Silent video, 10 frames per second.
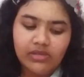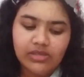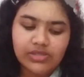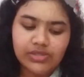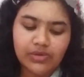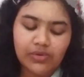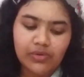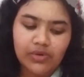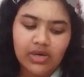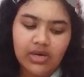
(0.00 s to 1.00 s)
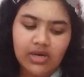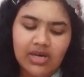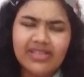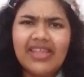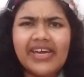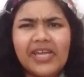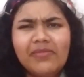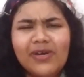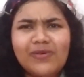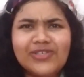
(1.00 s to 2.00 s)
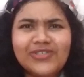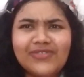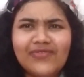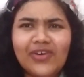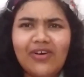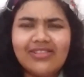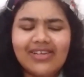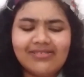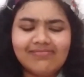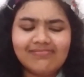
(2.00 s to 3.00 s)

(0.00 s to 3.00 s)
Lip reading: So there can be a question for you all, that